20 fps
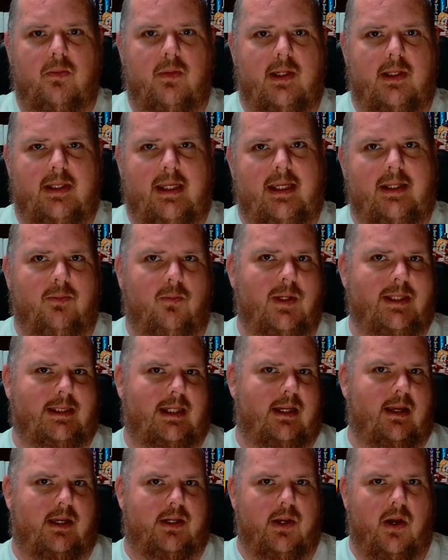it
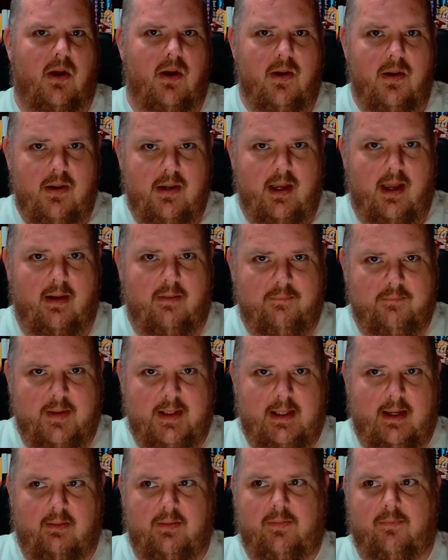wasn't unheard of,
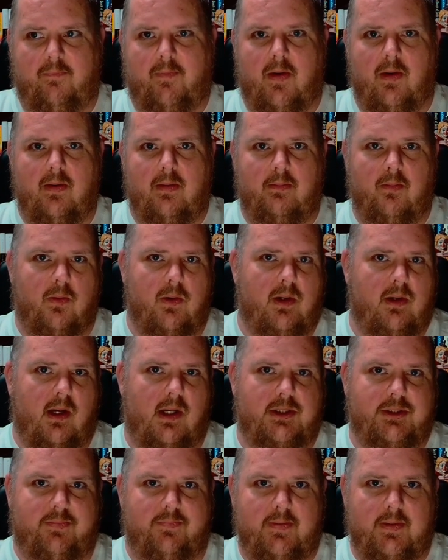but that was far more
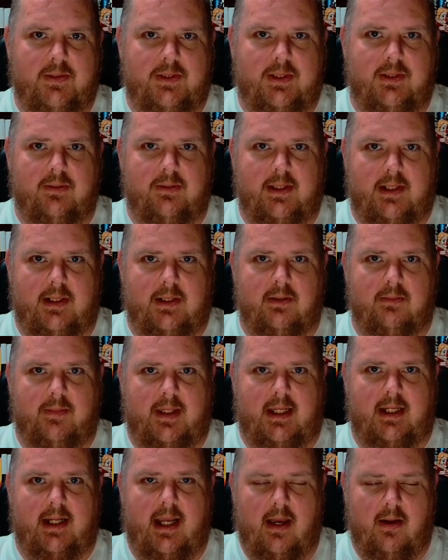controversial than it'll
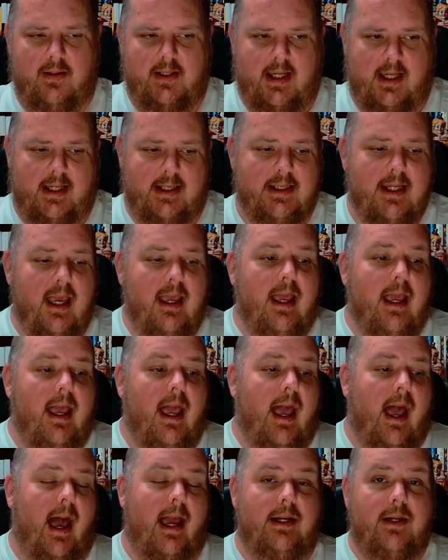be nowadays.
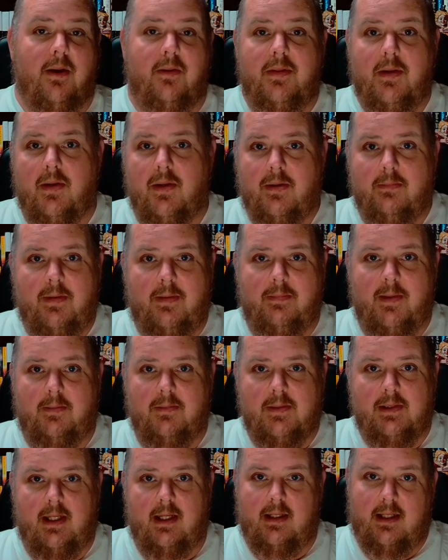I know there are going to be
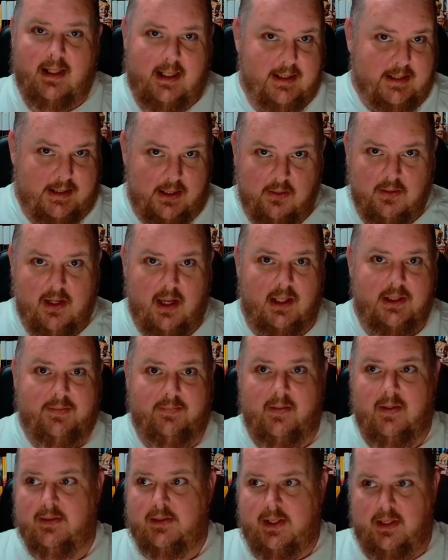people saying, it's still
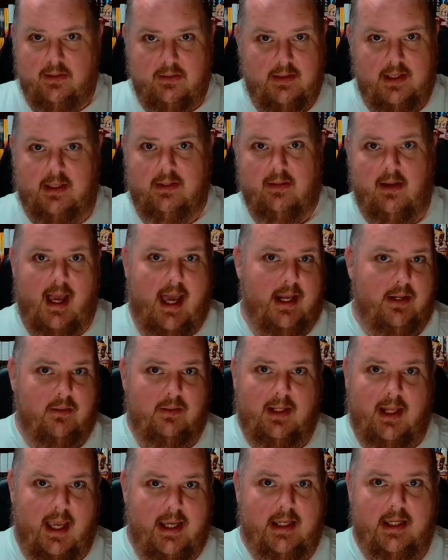controversial, either I
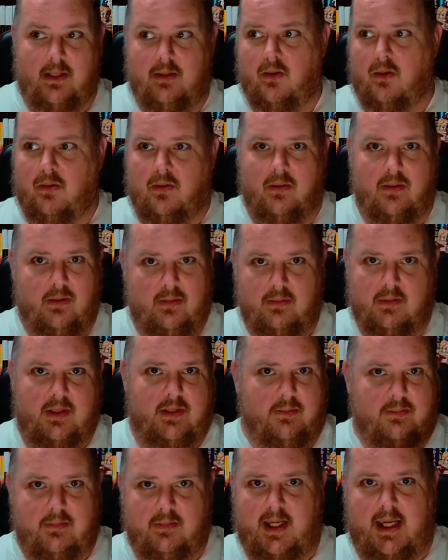don't like it, or
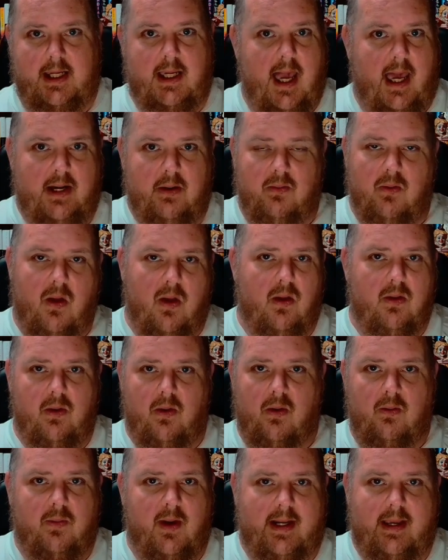he got it wrong,
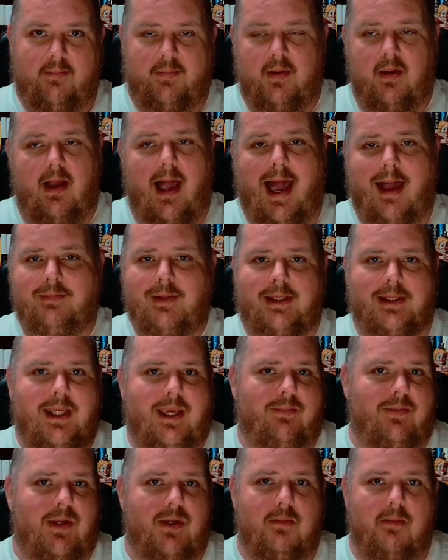or whatever. I'm just
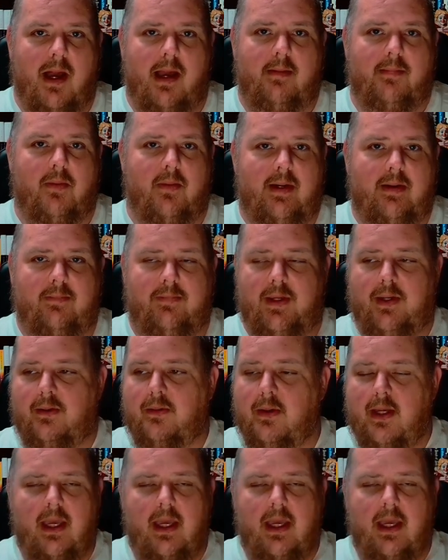giving you my point of view.